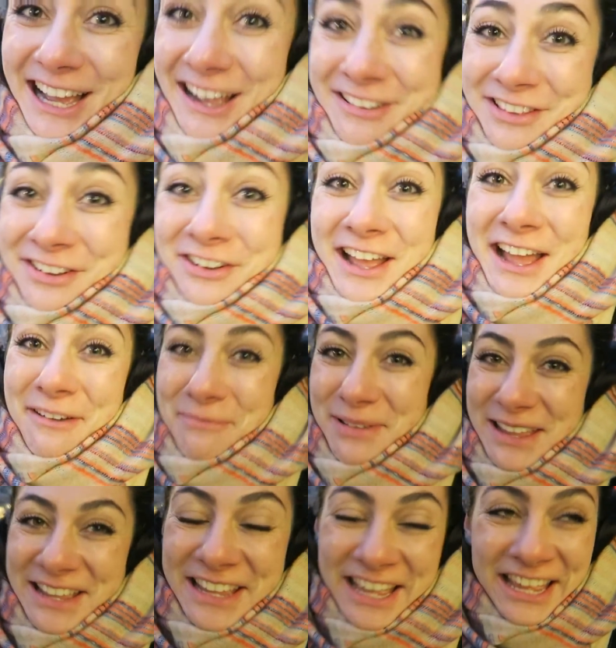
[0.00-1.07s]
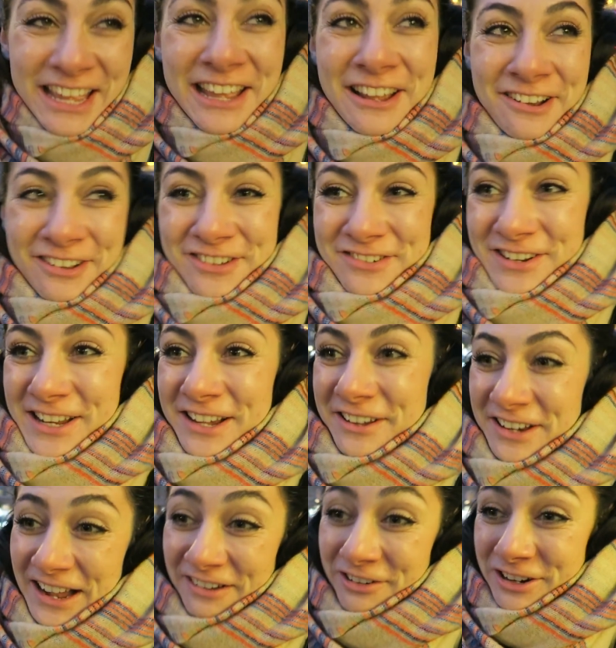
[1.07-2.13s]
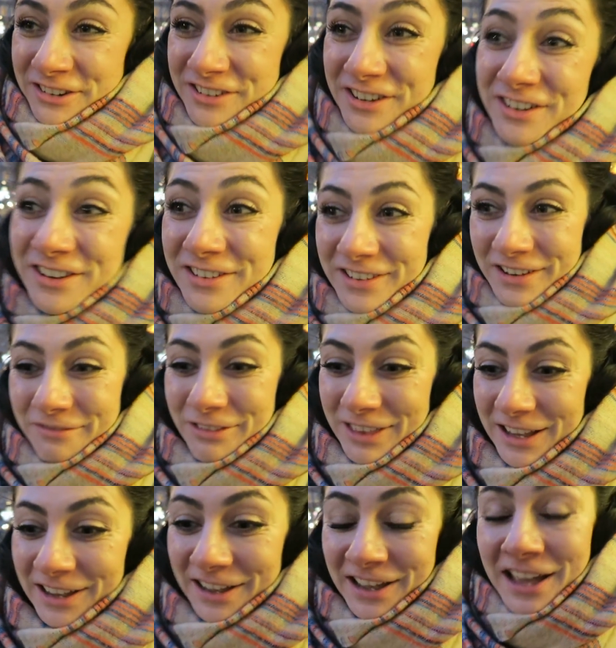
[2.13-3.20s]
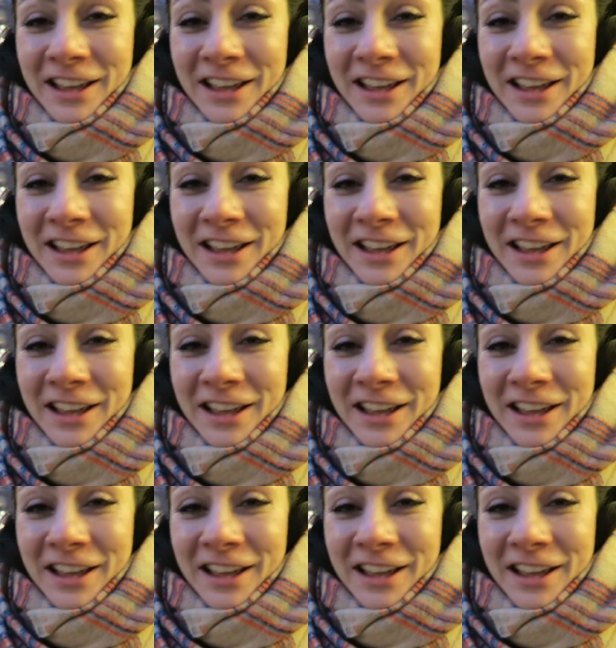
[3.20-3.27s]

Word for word: I'm so happy it was really good I want to show you something